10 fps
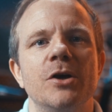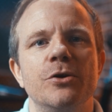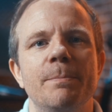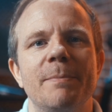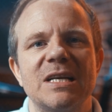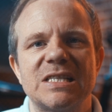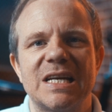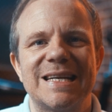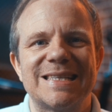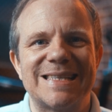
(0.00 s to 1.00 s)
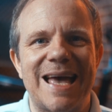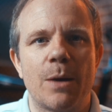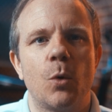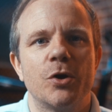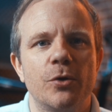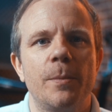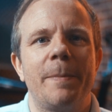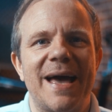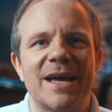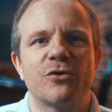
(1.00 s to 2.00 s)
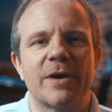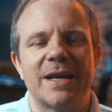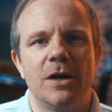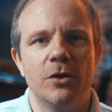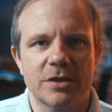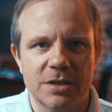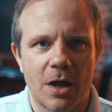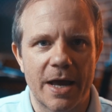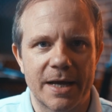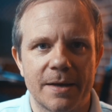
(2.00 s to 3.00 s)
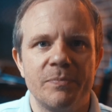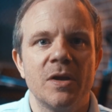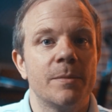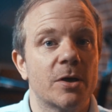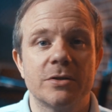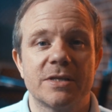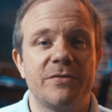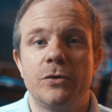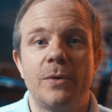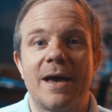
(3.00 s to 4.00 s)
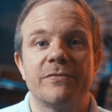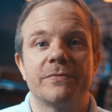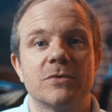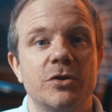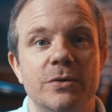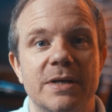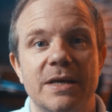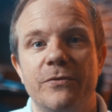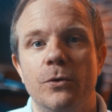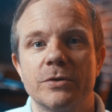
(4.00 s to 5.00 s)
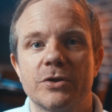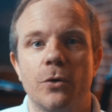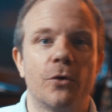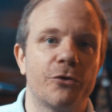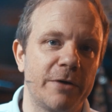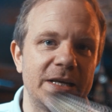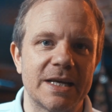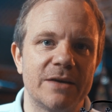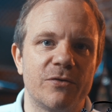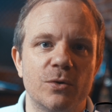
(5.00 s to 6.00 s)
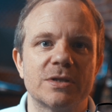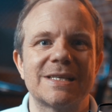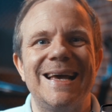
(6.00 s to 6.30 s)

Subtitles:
you must understand what your bad credit looks like, because if you have 2 defaults or 3 defaults,